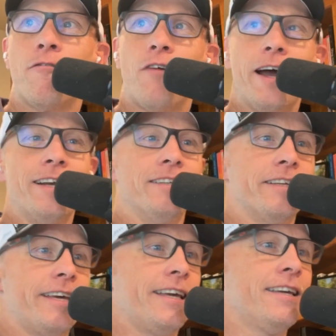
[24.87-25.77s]

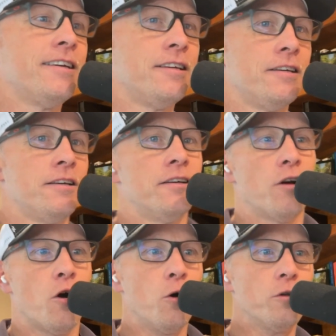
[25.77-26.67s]
finally,
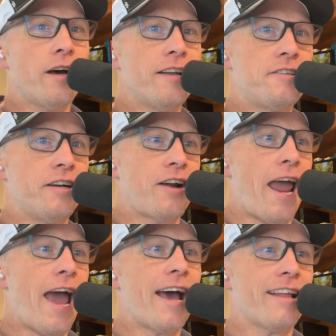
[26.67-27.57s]
hold on to your
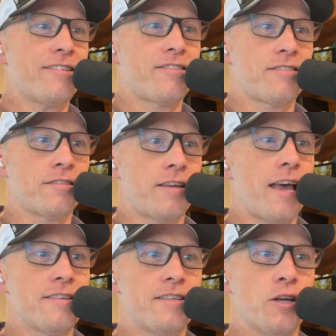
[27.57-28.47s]
hats,
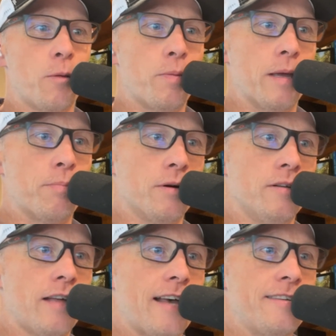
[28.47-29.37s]
S E O
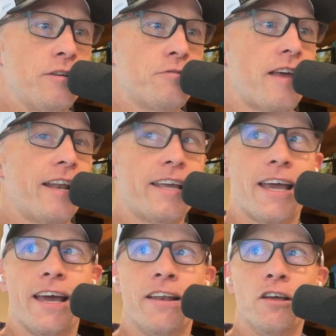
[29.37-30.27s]
people. S E O's dead
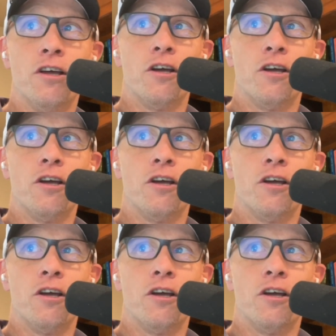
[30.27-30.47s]
again.